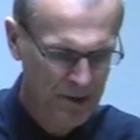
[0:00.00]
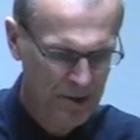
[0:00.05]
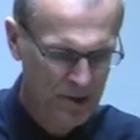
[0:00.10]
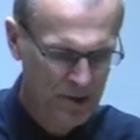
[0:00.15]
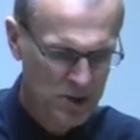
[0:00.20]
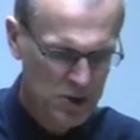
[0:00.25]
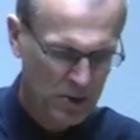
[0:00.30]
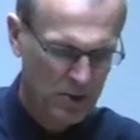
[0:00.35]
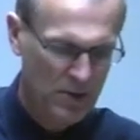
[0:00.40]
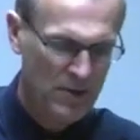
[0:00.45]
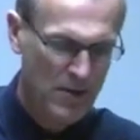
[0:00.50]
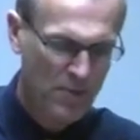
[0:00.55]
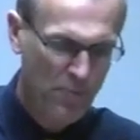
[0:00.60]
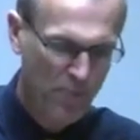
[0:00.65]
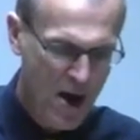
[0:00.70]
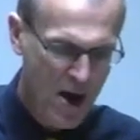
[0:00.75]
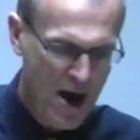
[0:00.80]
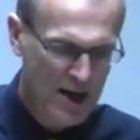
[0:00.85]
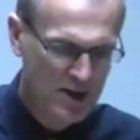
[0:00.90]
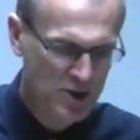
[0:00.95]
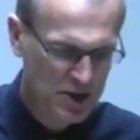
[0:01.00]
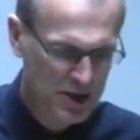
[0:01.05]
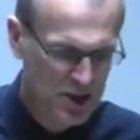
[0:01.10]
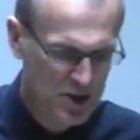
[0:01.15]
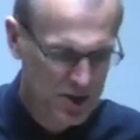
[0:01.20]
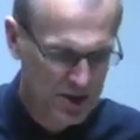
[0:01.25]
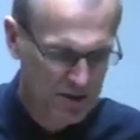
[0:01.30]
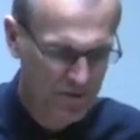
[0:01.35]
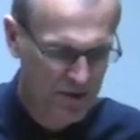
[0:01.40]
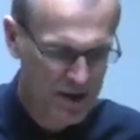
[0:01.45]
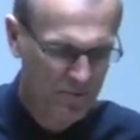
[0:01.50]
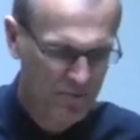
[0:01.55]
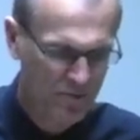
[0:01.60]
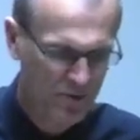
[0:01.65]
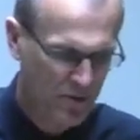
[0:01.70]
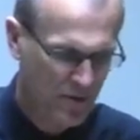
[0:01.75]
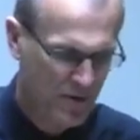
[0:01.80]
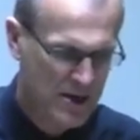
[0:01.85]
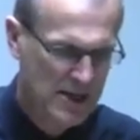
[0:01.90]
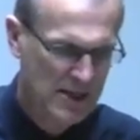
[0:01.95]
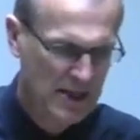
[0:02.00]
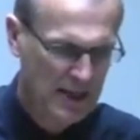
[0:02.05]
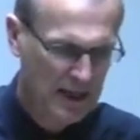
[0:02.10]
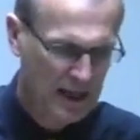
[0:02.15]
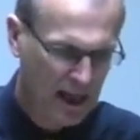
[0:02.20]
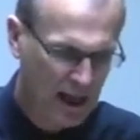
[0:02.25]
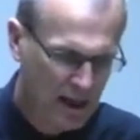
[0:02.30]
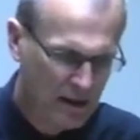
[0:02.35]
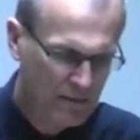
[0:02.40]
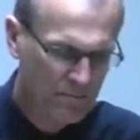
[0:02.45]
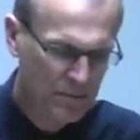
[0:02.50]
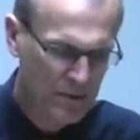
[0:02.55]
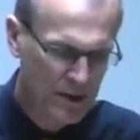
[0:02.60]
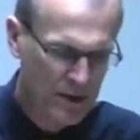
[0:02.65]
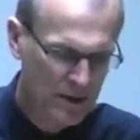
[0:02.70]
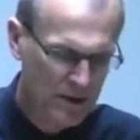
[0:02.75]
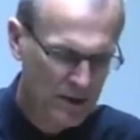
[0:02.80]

So in the process of them drinking,